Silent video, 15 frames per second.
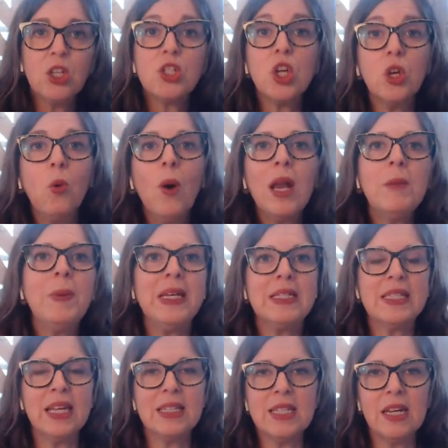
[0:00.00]
So you want to be
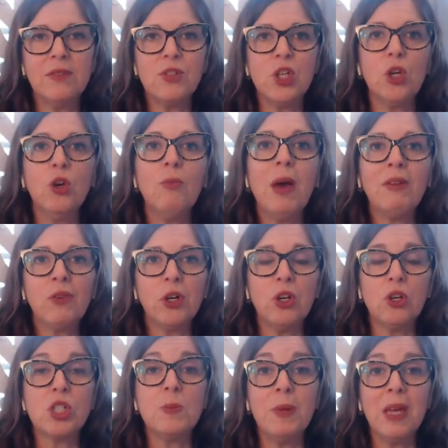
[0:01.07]
sensitive to whomever
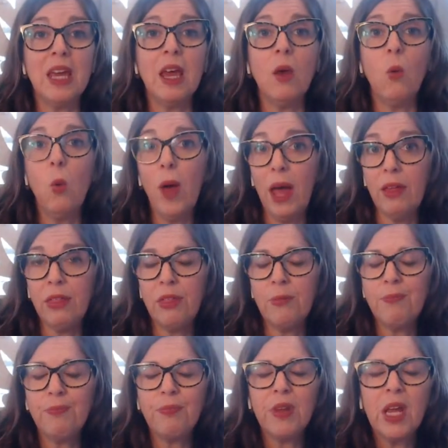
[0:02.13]
you're speaking with.
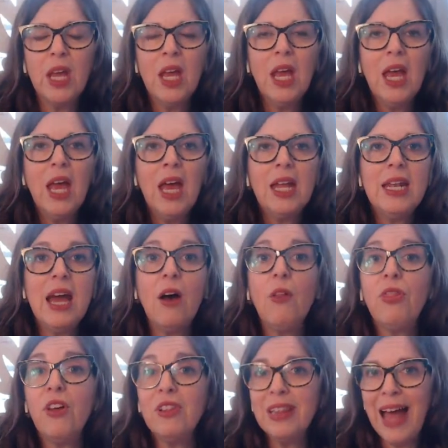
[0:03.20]

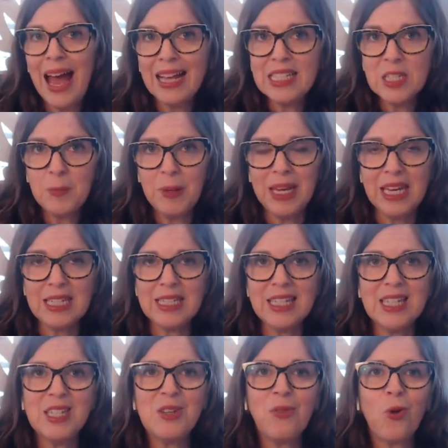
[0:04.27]
Now, the last
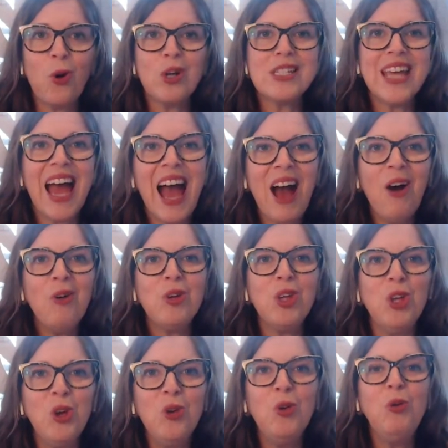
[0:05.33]
piece is, of course,
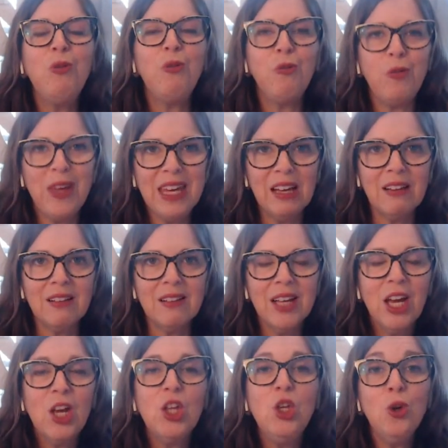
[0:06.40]
how you feel.
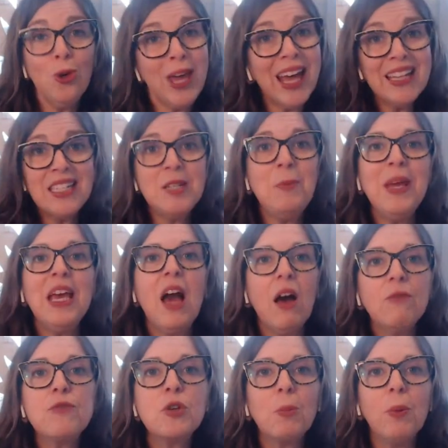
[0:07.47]
You get to be
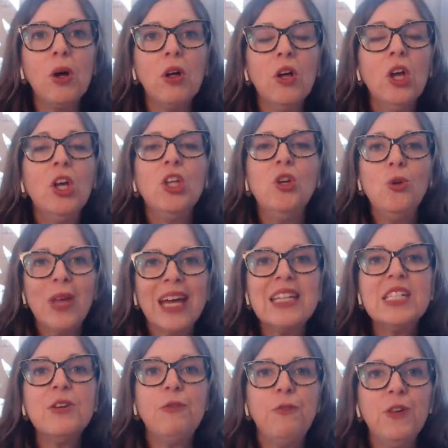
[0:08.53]
comfortable. You
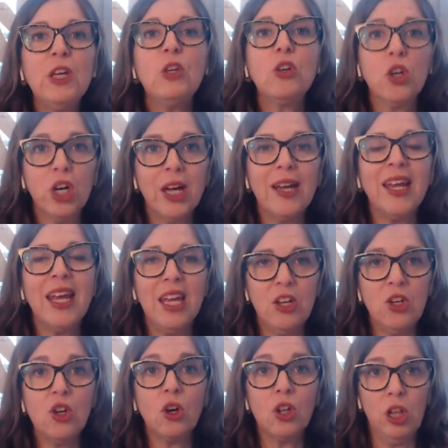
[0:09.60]
get to feel good
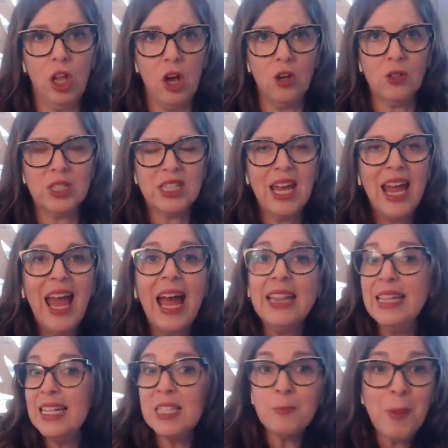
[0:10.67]
in your clothes.
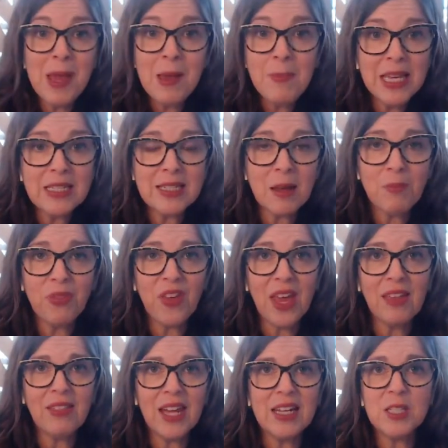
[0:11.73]
And this may be
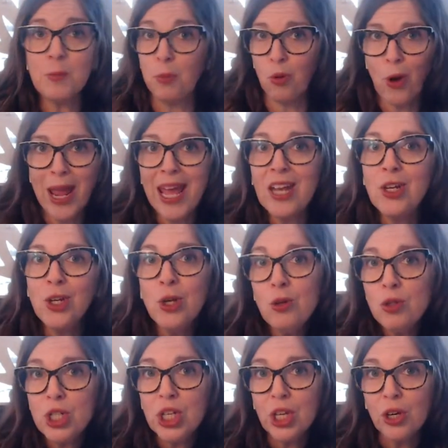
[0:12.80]
something that is brand
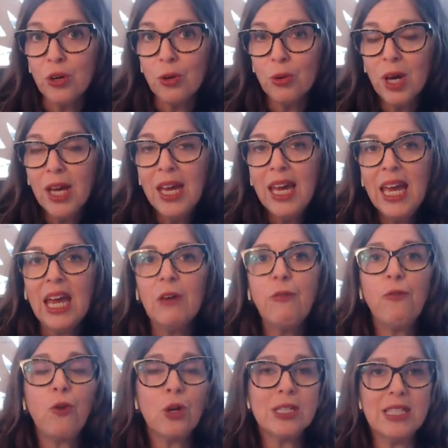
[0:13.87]
new to you.
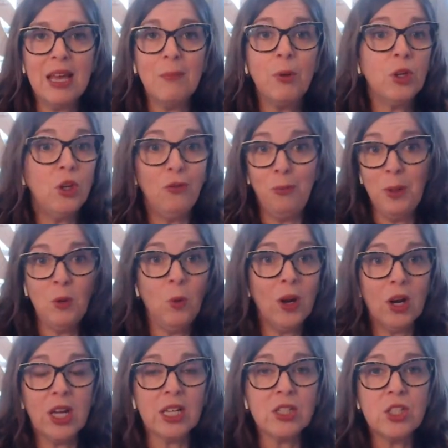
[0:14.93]
If, for example, you've been
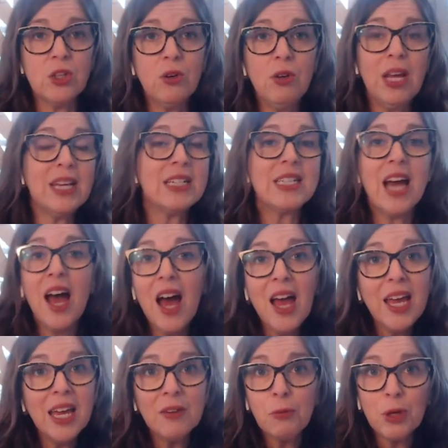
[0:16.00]
wearing a suit and
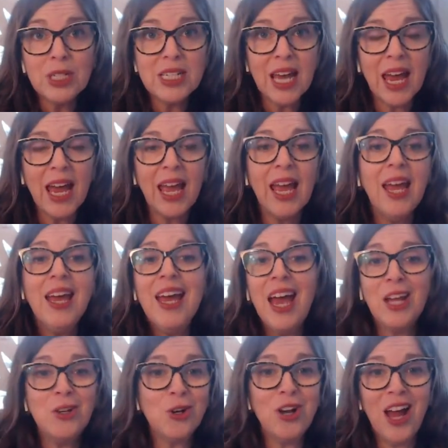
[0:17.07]
tie every day
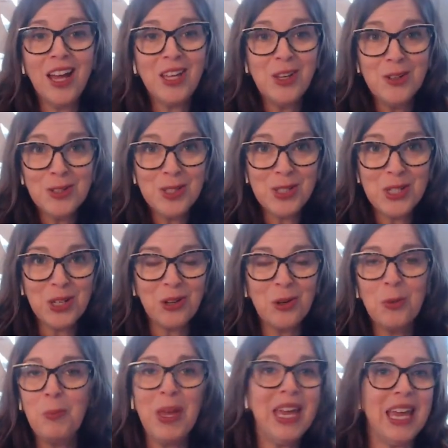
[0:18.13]
and you're not used
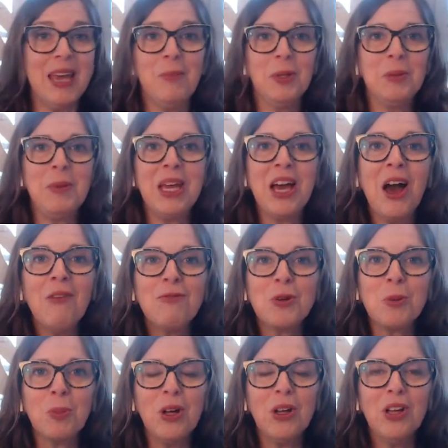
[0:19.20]
to being able to be
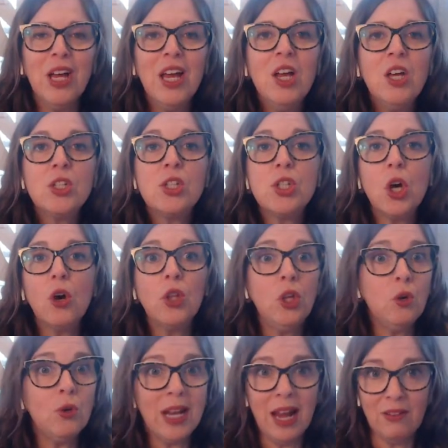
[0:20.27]
comfortable. So
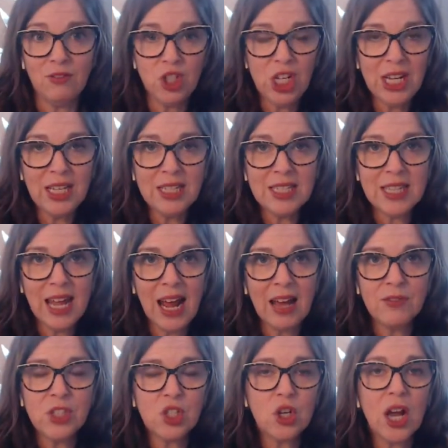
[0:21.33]
you can have jeans that
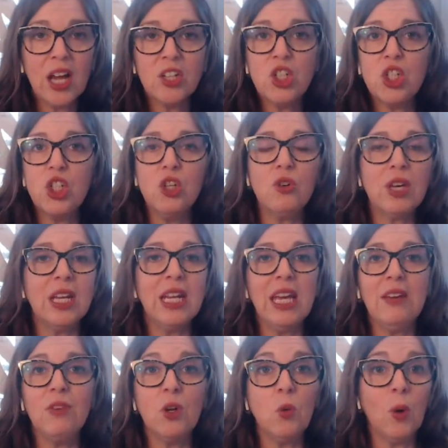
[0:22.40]
have stretch. You can
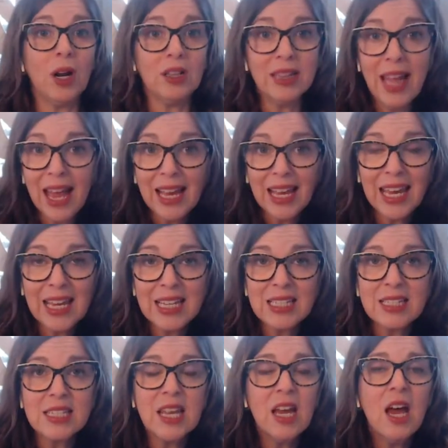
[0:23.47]
even wear
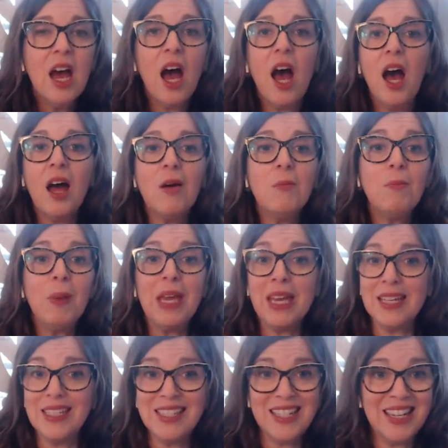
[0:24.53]
leggings
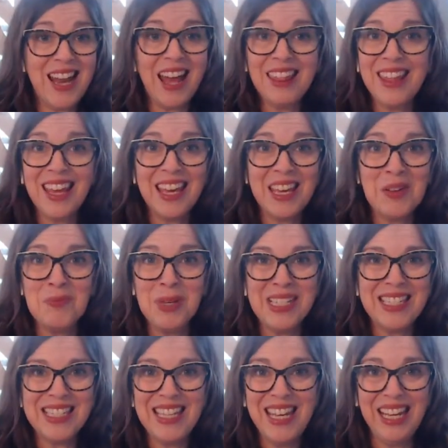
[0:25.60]
because nothing can
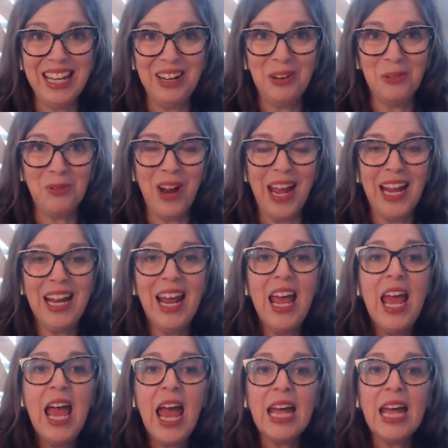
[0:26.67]
be seen, right?